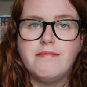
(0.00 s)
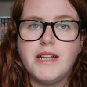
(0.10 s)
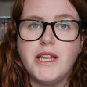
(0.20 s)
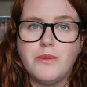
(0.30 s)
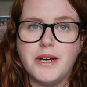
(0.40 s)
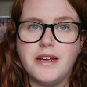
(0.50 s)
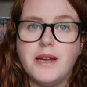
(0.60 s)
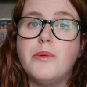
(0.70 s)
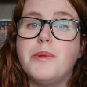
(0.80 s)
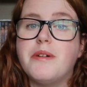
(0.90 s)
either way,
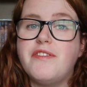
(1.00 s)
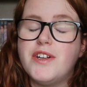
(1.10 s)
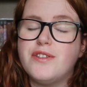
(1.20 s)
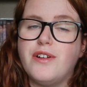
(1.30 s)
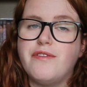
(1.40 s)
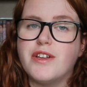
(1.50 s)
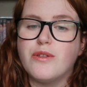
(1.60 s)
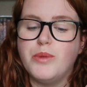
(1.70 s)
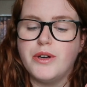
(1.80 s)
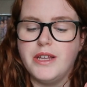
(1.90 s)
it will be my first
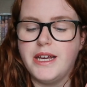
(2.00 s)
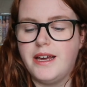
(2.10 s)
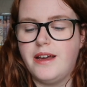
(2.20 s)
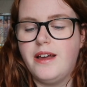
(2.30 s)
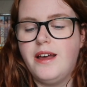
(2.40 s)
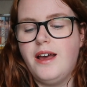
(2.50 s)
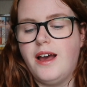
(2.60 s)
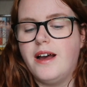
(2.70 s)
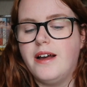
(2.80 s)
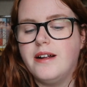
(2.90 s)
non-fiction book of the year,
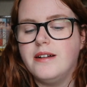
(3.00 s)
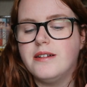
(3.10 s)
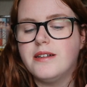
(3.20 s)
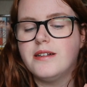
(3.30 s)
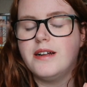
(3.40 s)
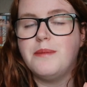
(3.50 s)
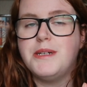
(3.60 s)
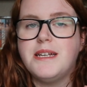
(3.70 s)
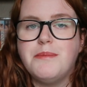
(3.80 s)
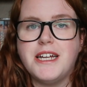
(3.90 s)
and I'm
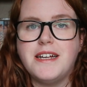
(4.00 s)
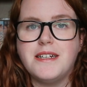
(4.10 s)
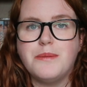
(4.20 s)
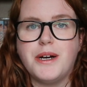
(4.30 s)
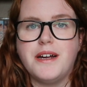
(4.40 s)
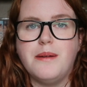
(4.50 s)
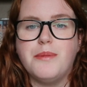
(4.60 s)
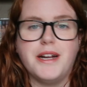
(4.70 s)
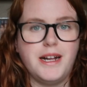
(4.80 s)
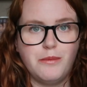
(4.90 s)
intimidated by it,
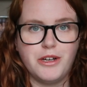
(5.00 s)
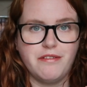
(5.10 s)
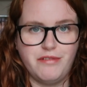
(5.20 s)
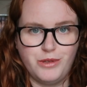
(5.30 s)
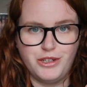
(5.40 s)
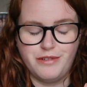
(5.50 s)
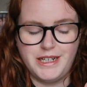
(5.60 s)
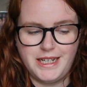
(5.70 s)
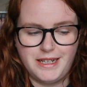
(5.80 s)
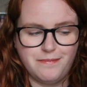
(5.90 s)
but I am looking forward to
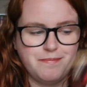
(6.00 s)
reading it.